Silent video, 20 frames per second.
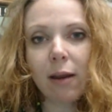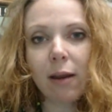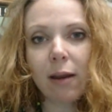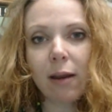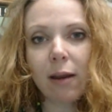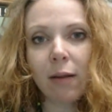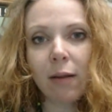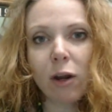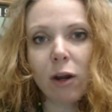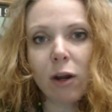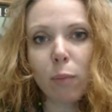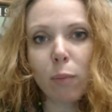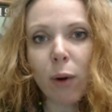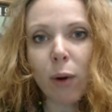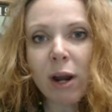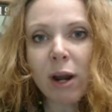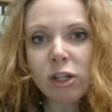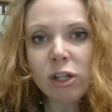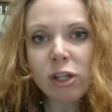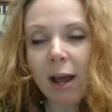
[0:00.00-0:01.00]
the
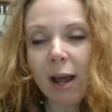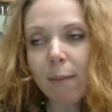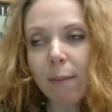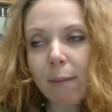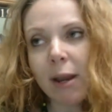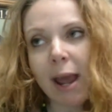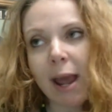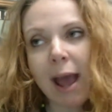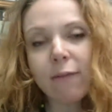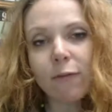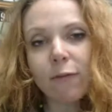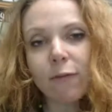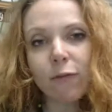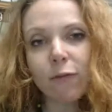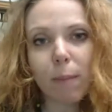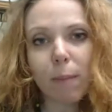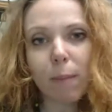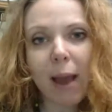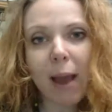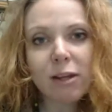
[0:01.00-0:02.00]
depression I've been having for
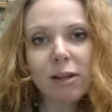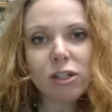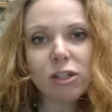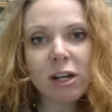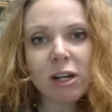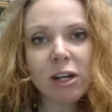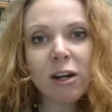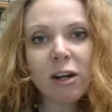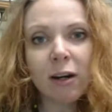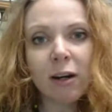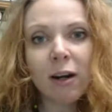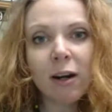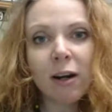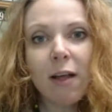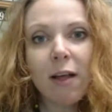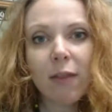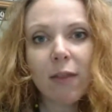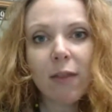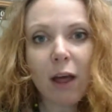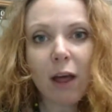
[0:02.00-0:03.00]
the past year
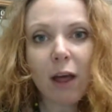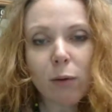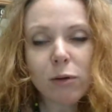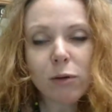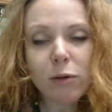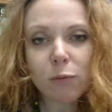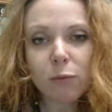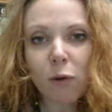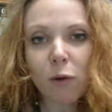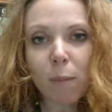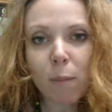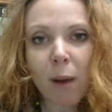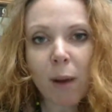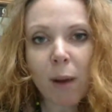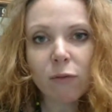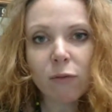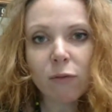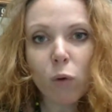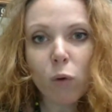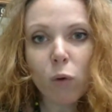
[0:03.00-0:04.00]
that I thought was from my
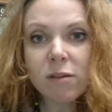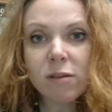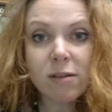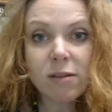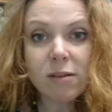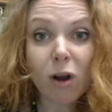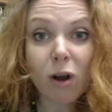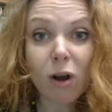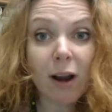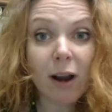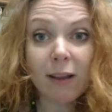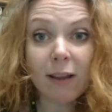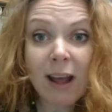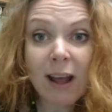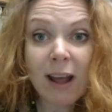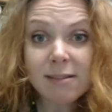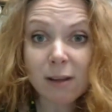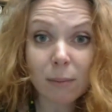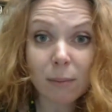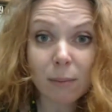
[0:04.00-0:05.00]
divorce is gone, and
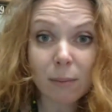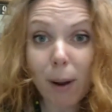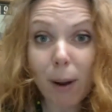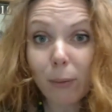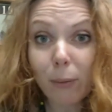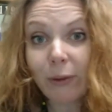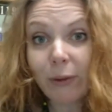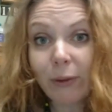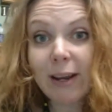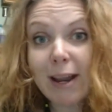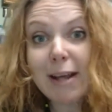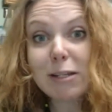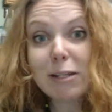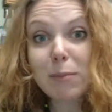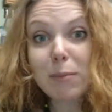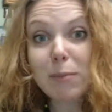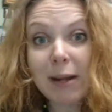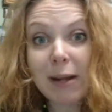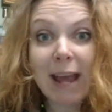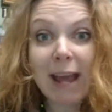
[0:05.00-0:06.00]
that's something I really didn't
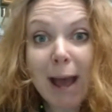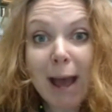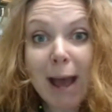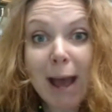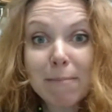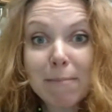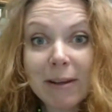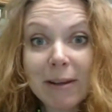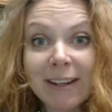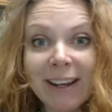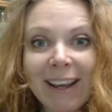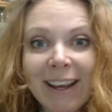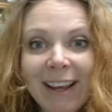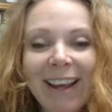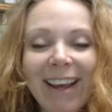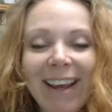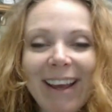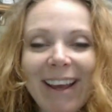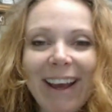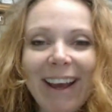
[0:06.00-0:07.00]
expect to happen."
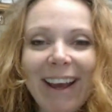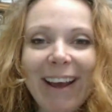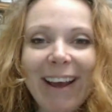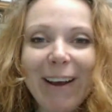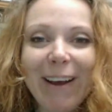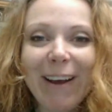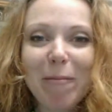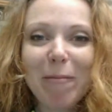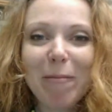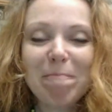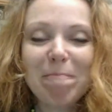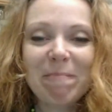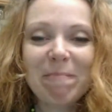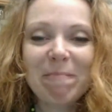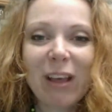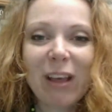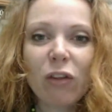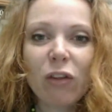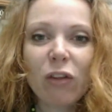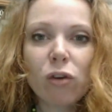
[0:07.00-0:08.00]

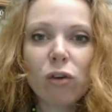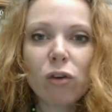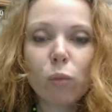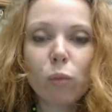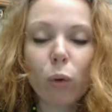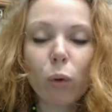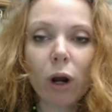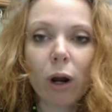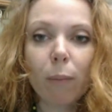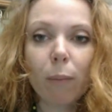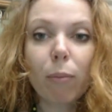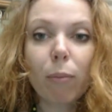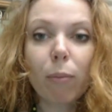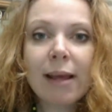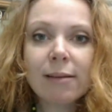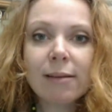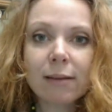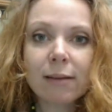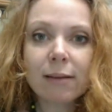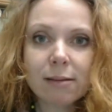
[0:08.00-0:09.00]
Those were
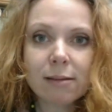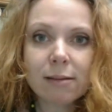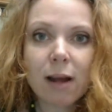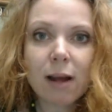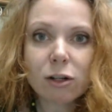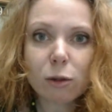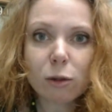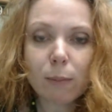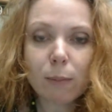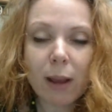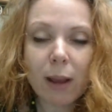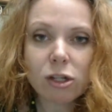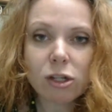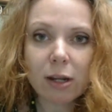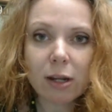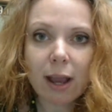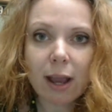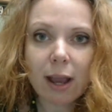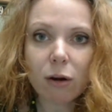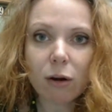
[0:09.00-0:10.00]
priceless doctor-patient
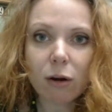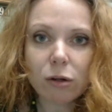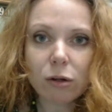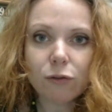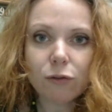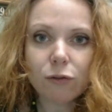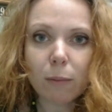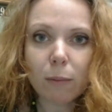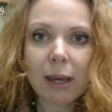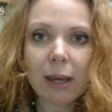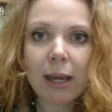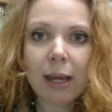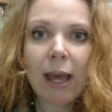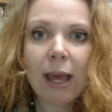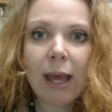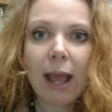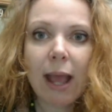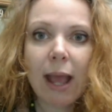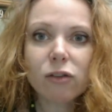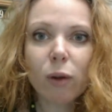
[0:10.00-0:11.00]
encounters for me.
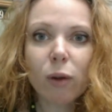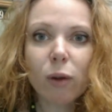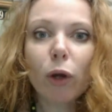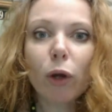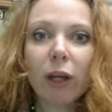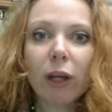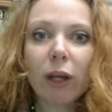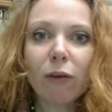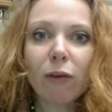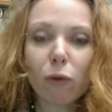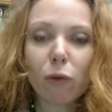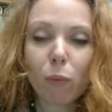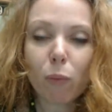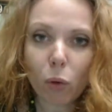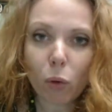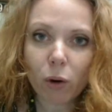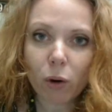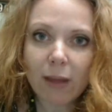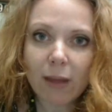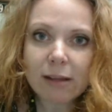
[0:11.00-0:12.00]
So I'm looking for
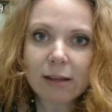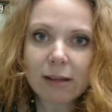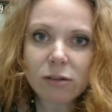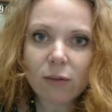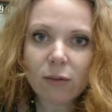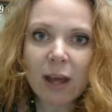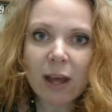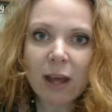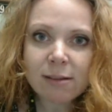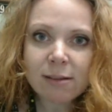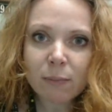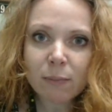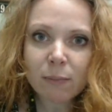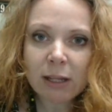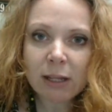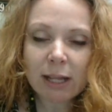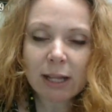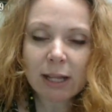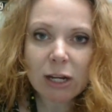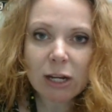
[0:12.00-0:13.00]
more of that. So if that's
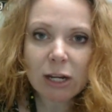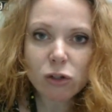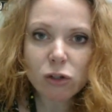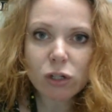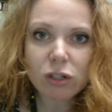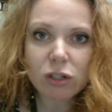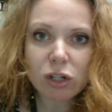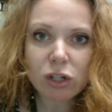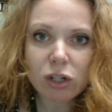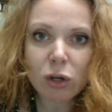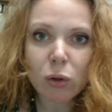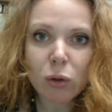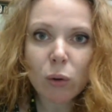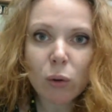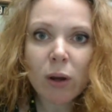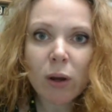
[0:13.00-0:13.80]
something that interests you,